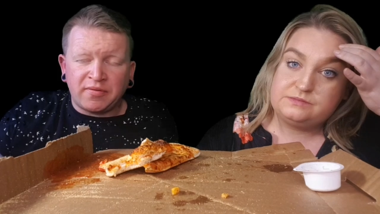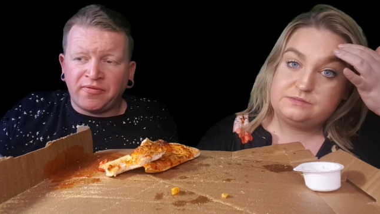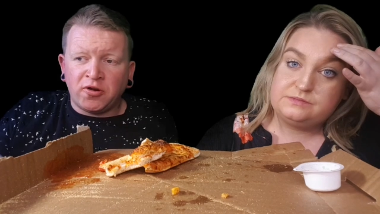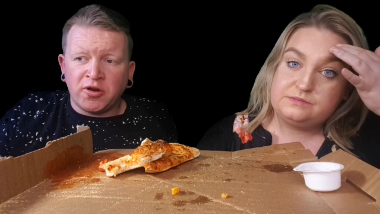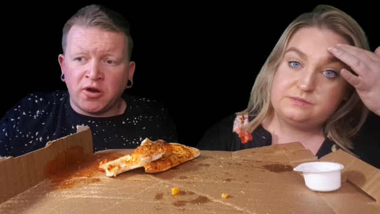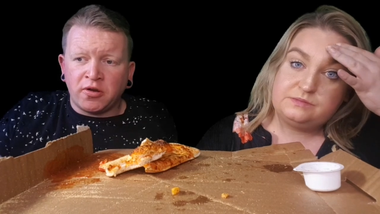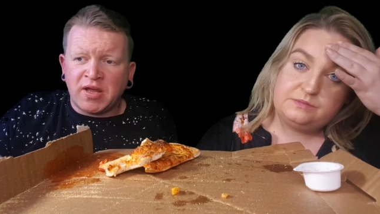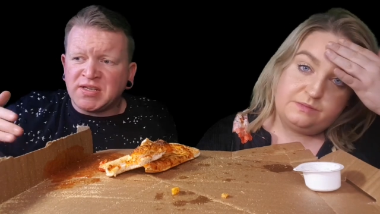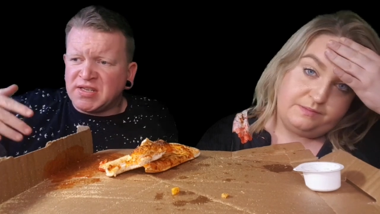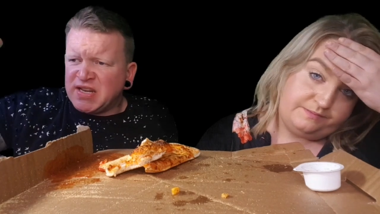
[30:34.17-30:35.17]
Speaker 1: before you know,
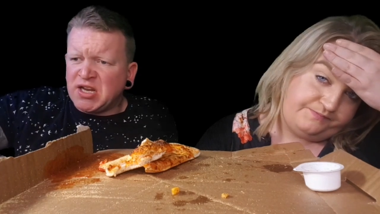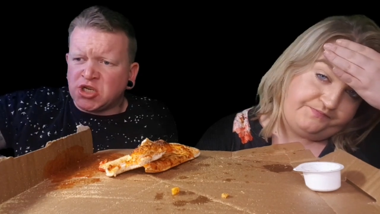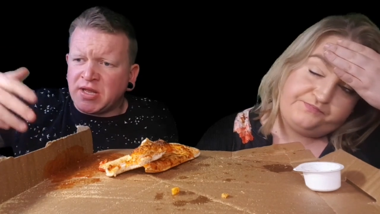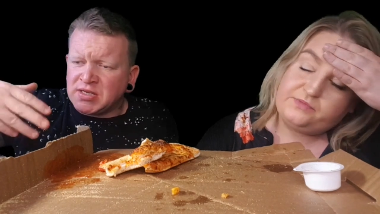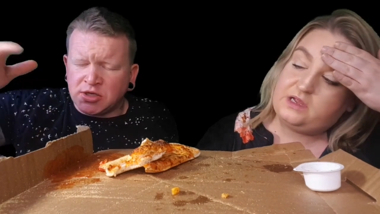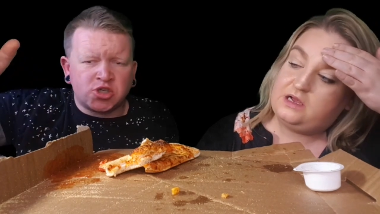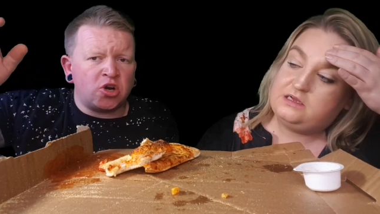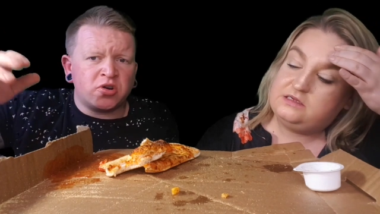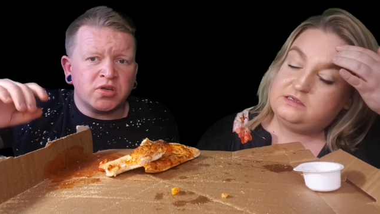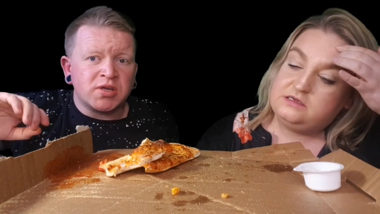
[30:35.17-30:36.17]
there's a T-shirt, there's the
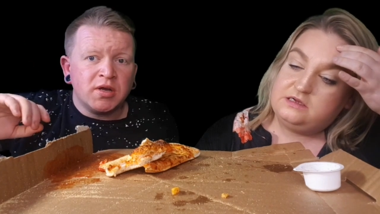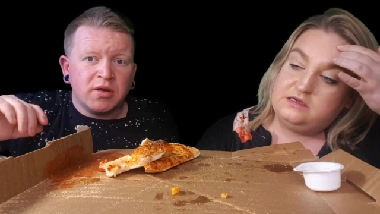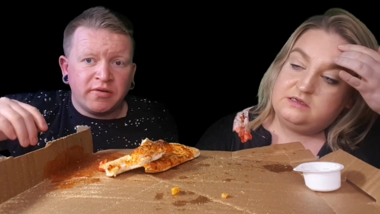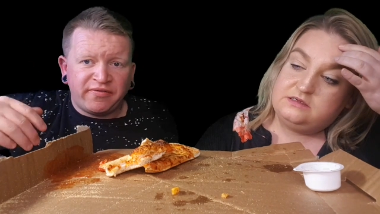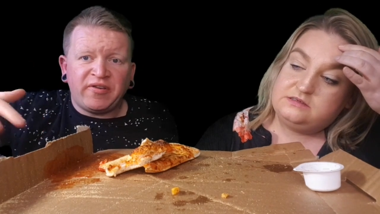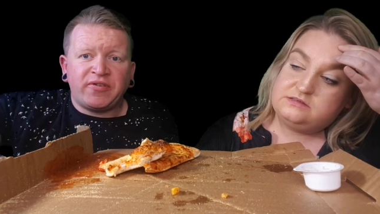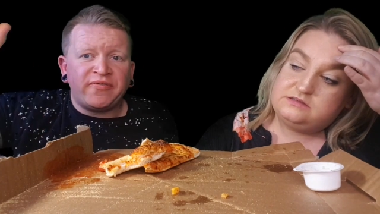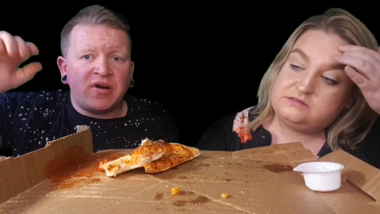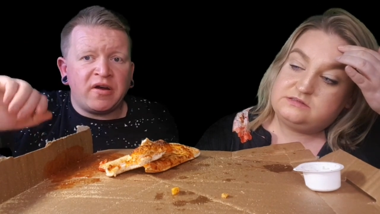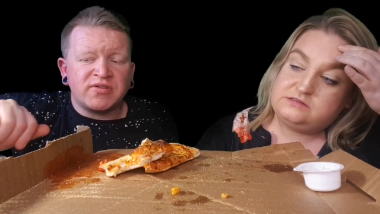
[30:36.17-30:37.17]
joggers.
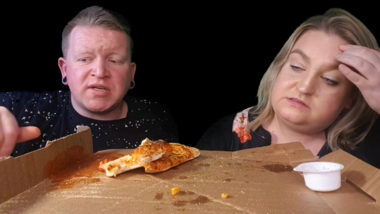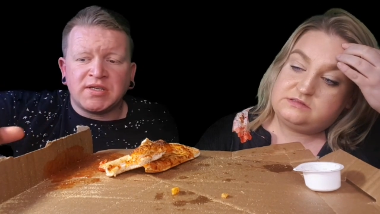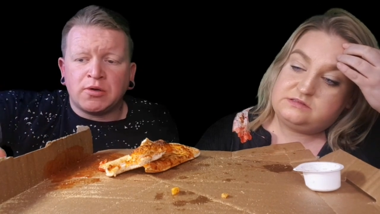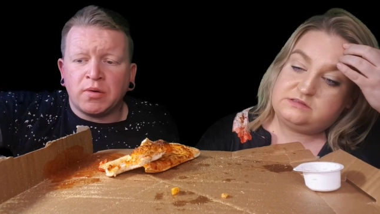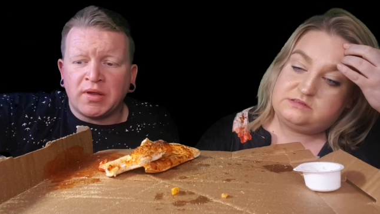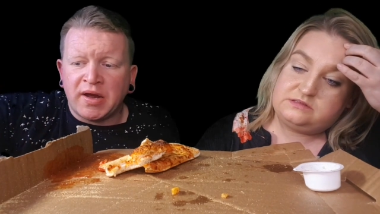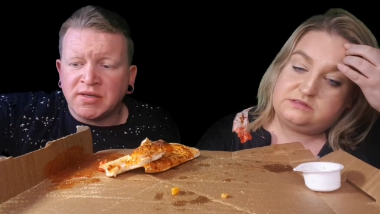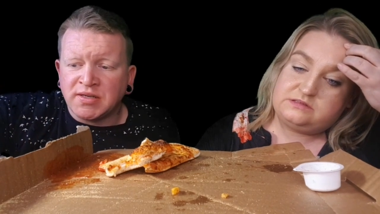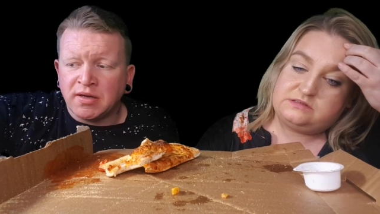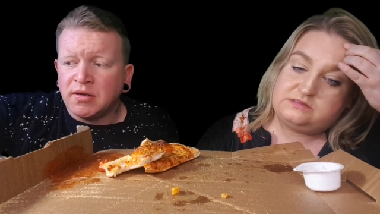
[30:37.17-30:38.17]
55, 60 quid
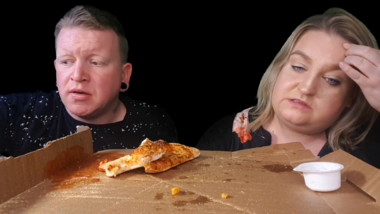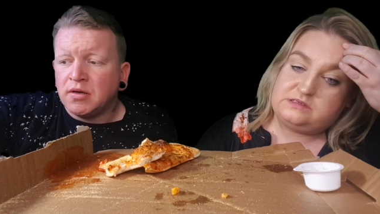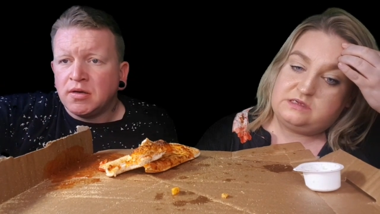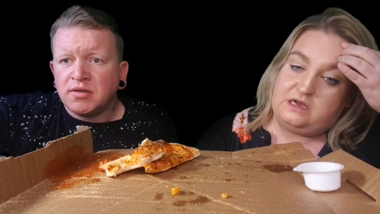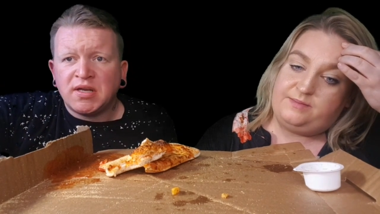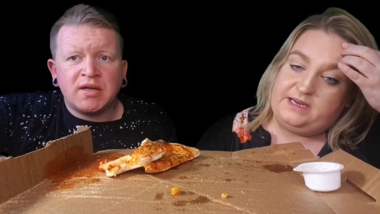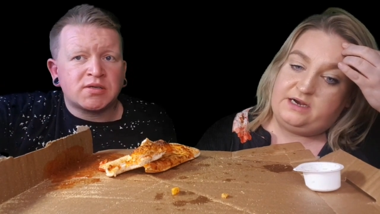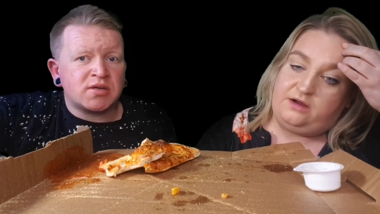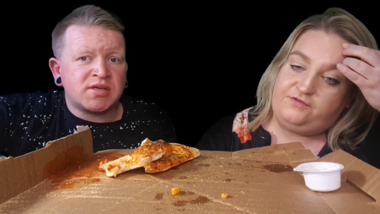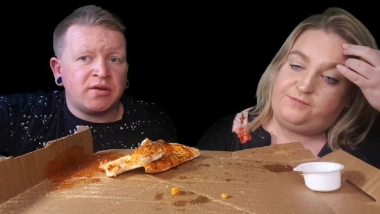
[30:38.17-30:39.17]
later.
Speaker 2: I mean,
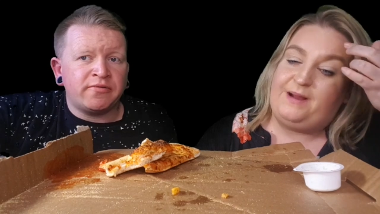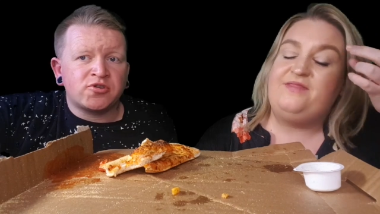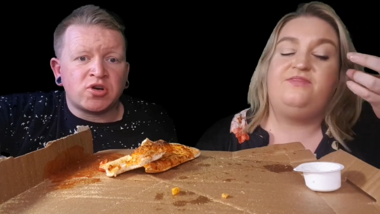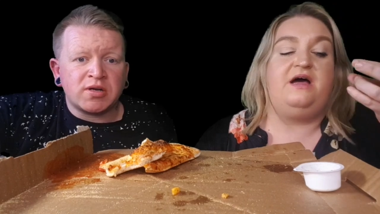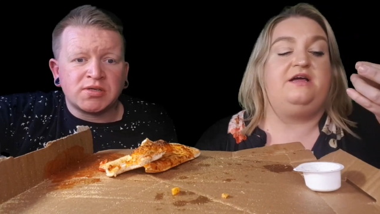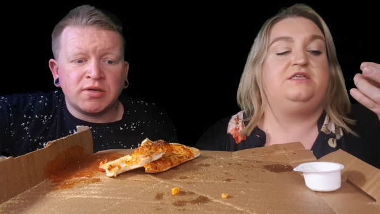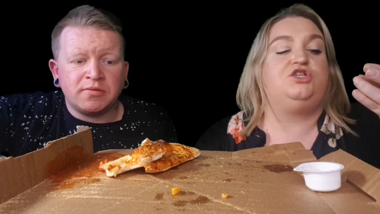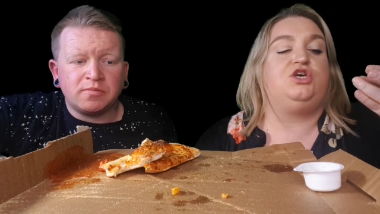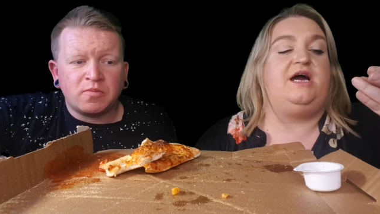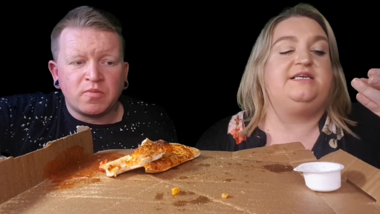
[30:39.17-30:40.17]
I'll spend that in
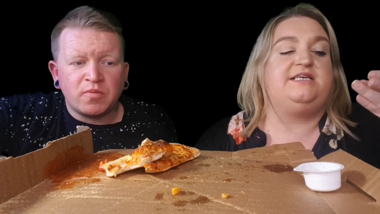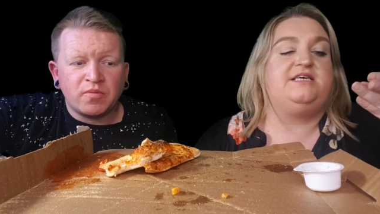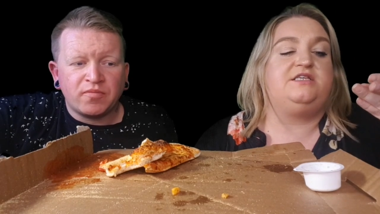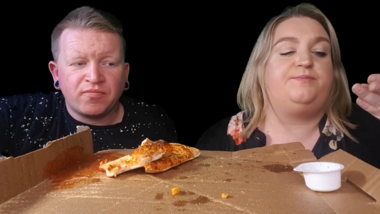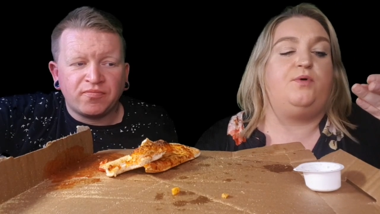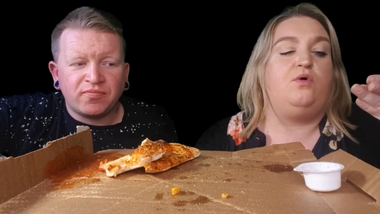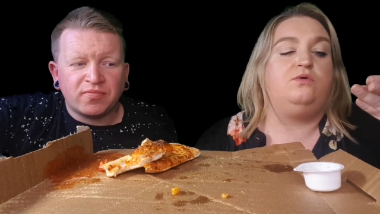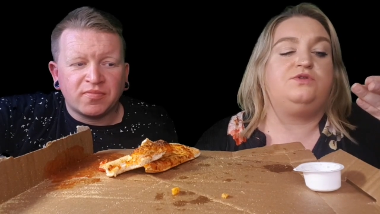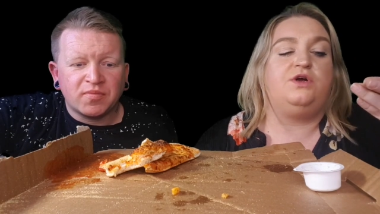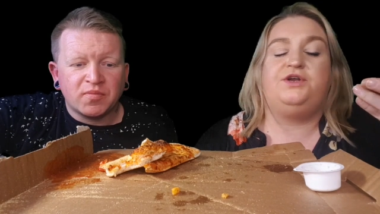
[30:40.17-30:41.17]
JD
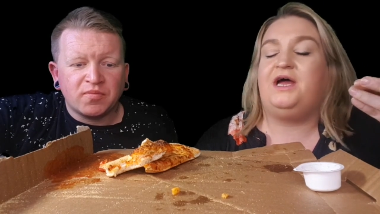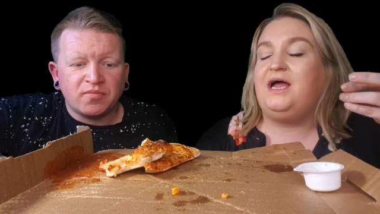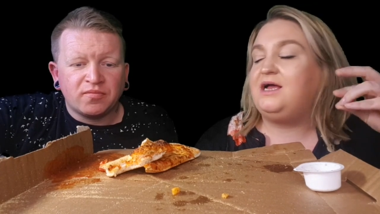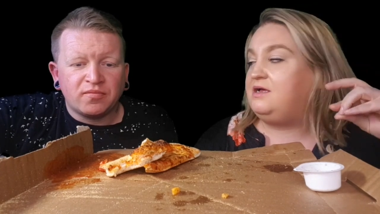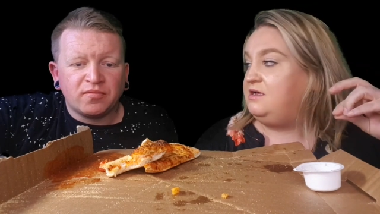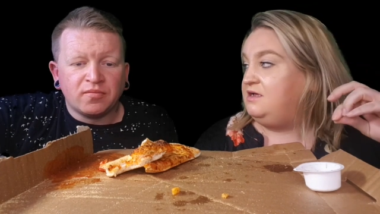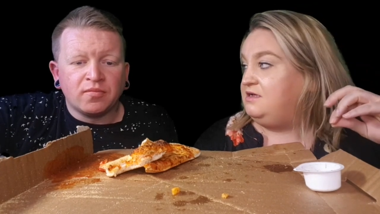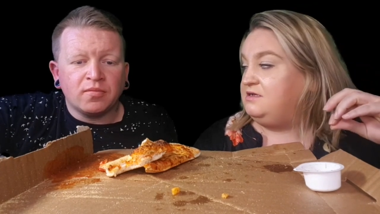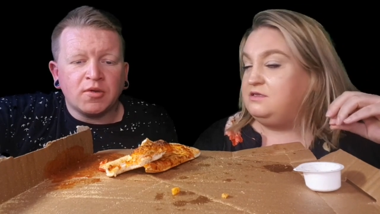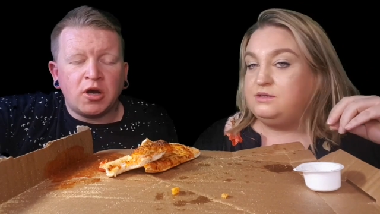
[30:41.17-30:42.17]
Sports on her.
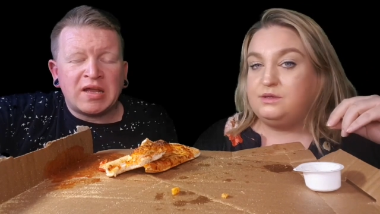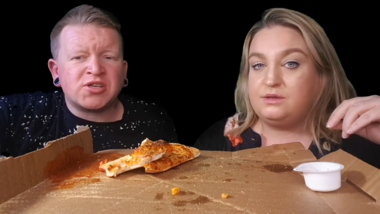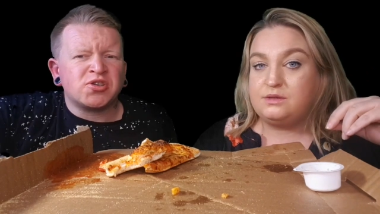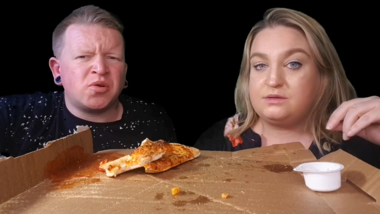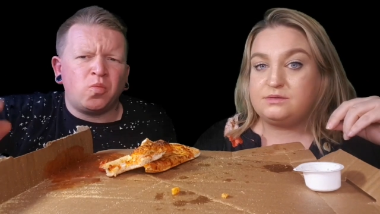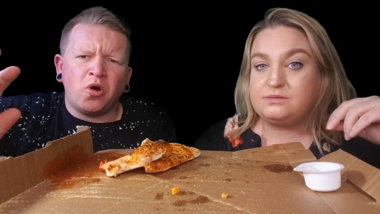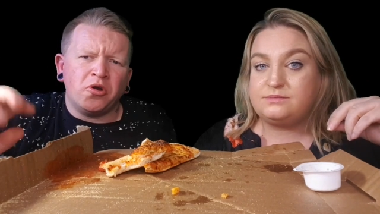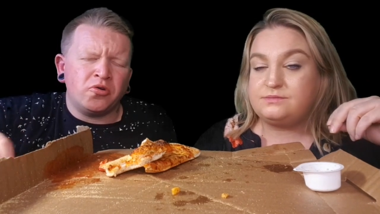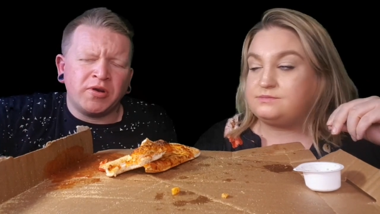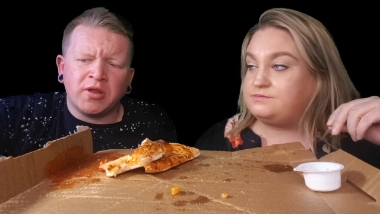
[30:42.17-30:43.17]
Speaker 1: Oh, that's also on one
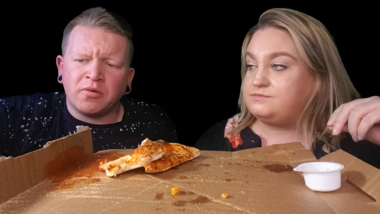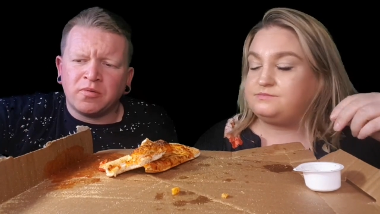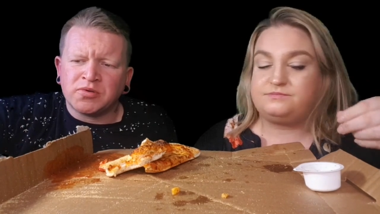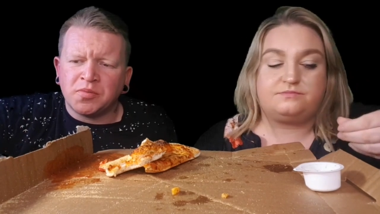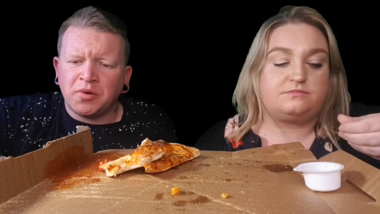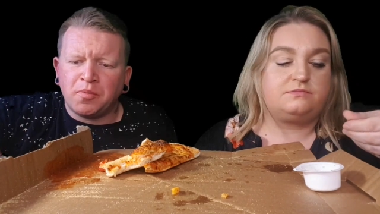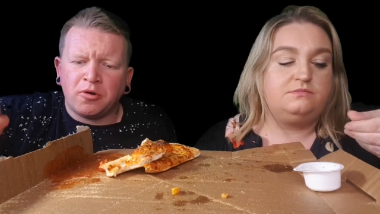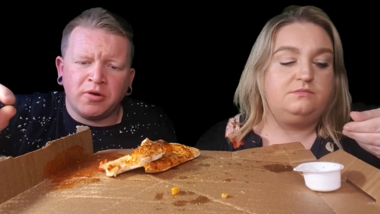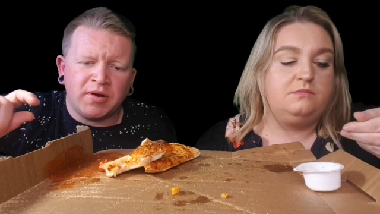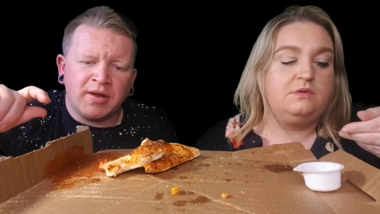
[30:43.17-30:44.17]
hoodie, though. What's the bloody
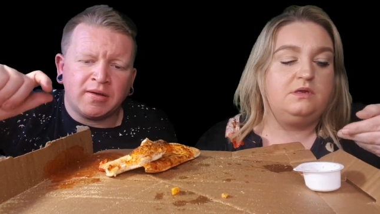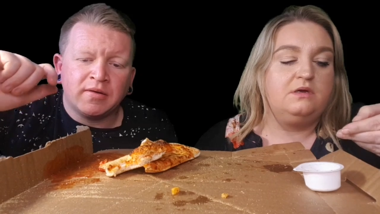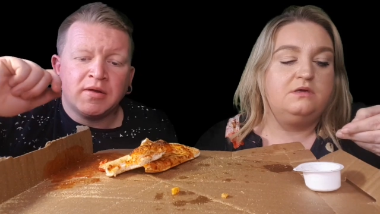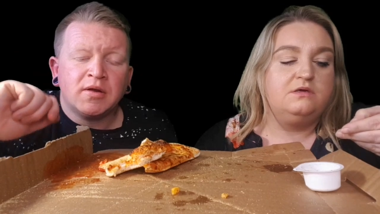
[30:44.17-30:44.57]
point in that?